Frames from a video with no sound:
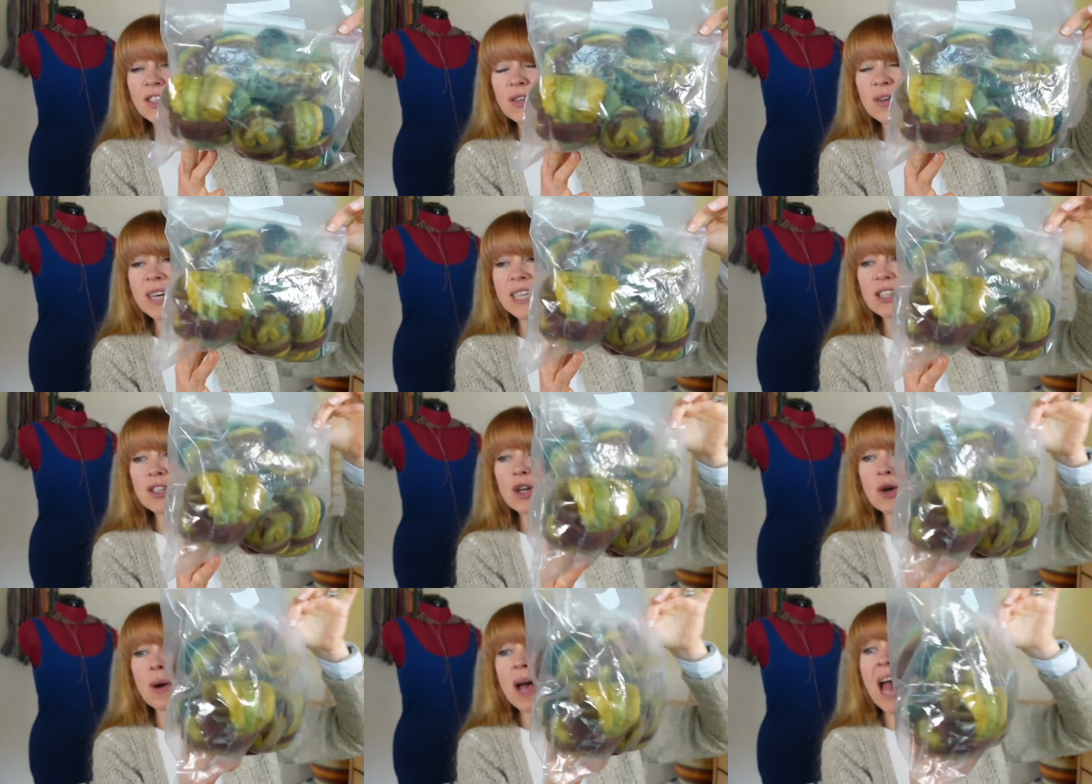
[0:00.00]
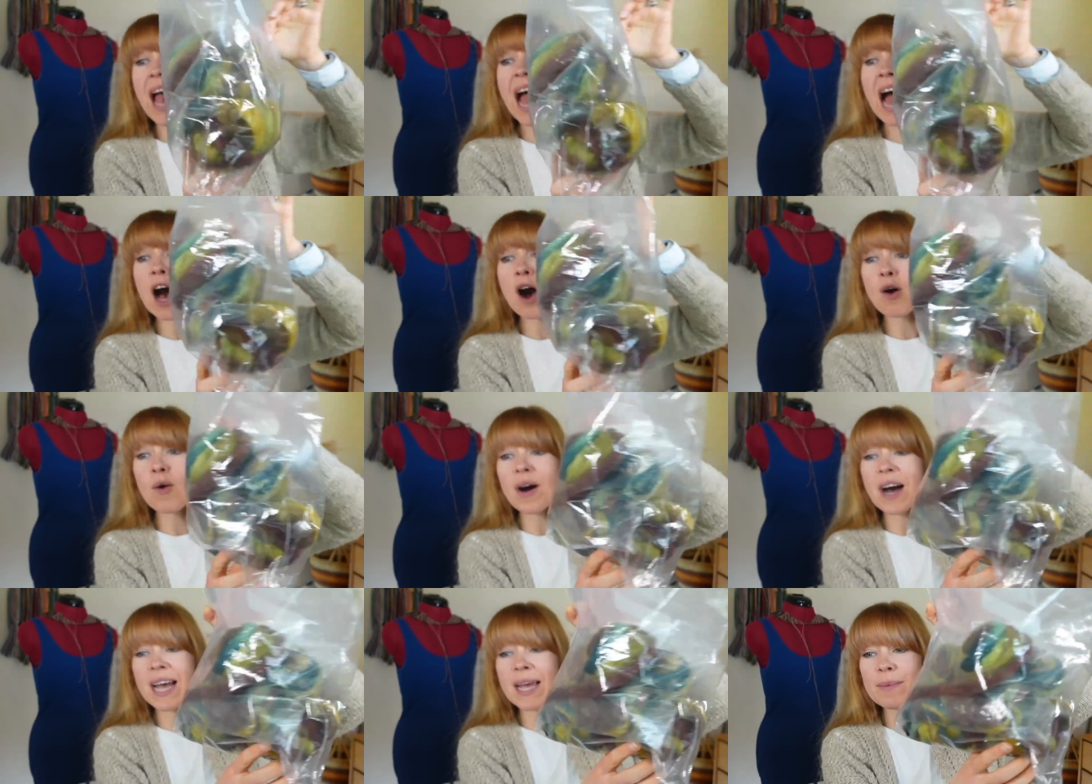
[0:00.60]
do you guys know
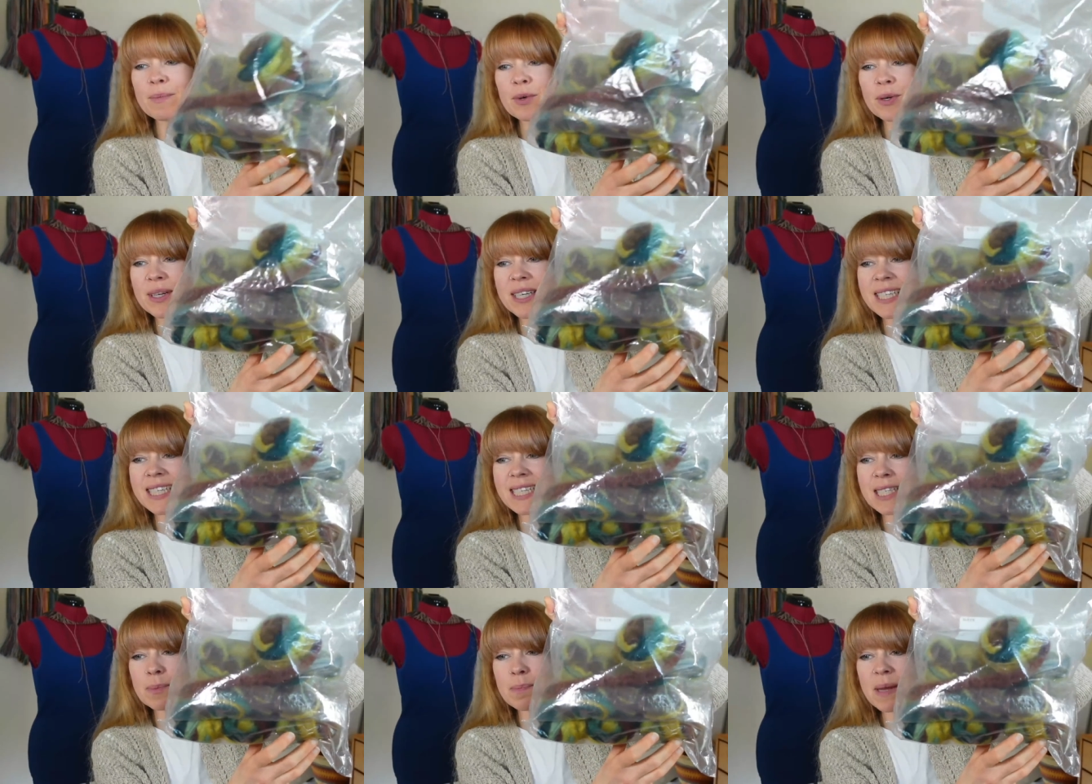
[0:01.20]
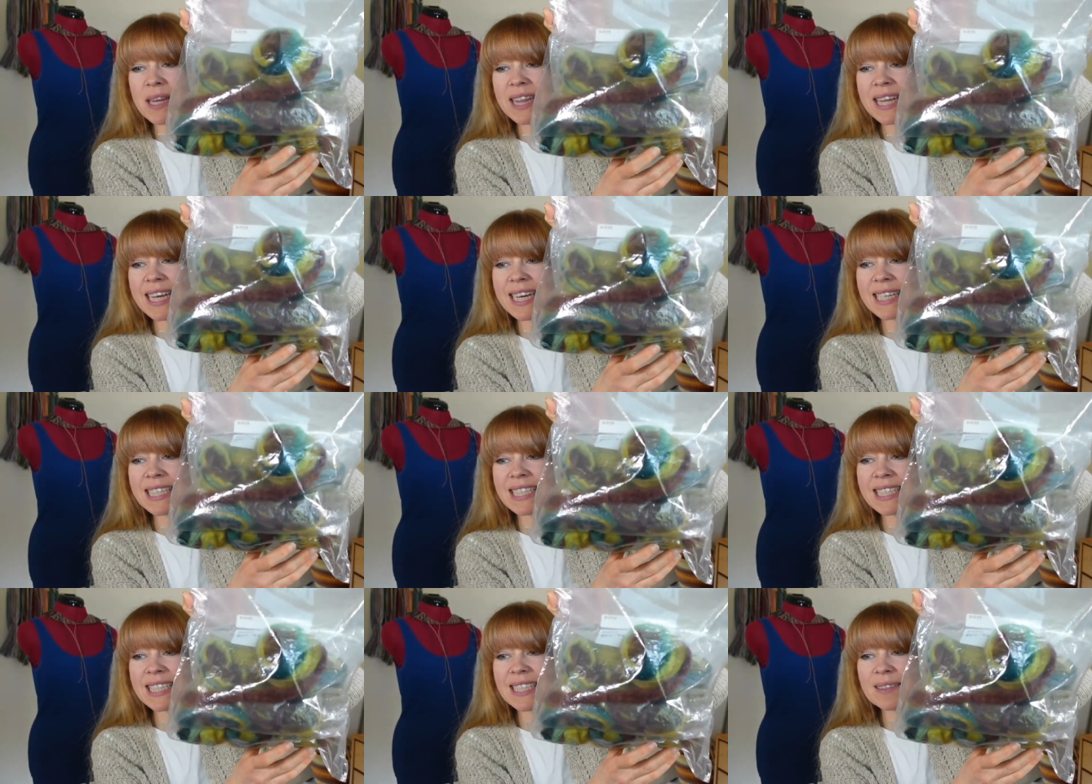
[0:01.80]
how I am going to spin
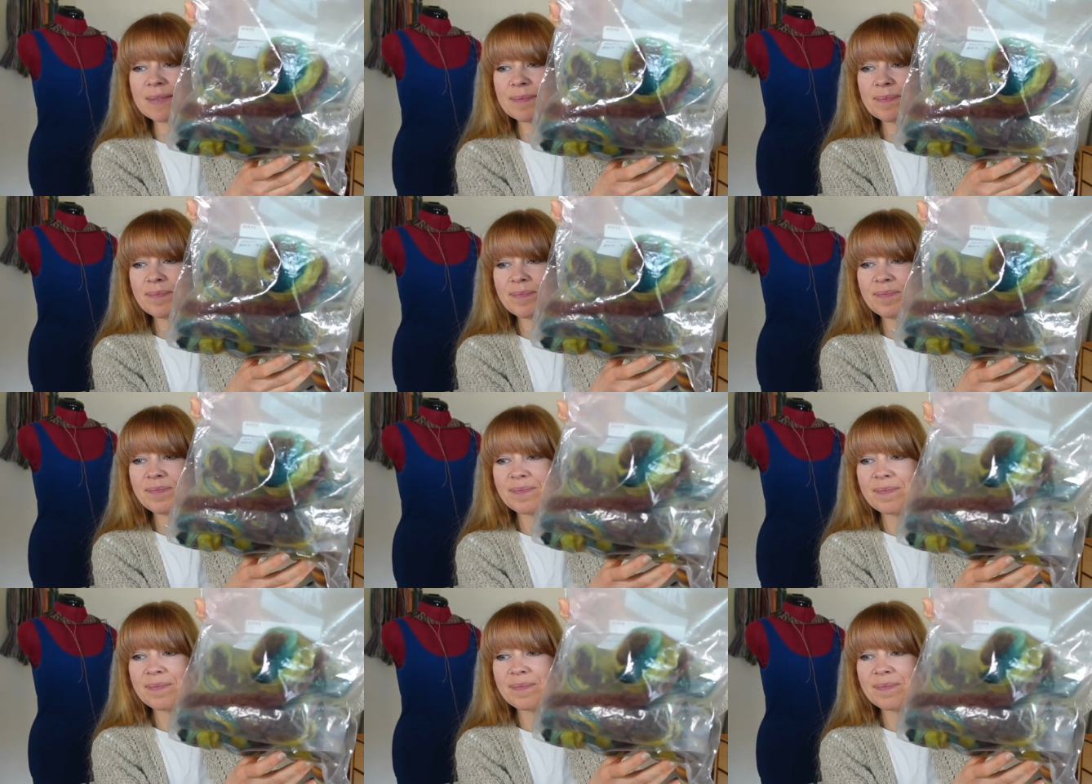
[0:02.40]
this?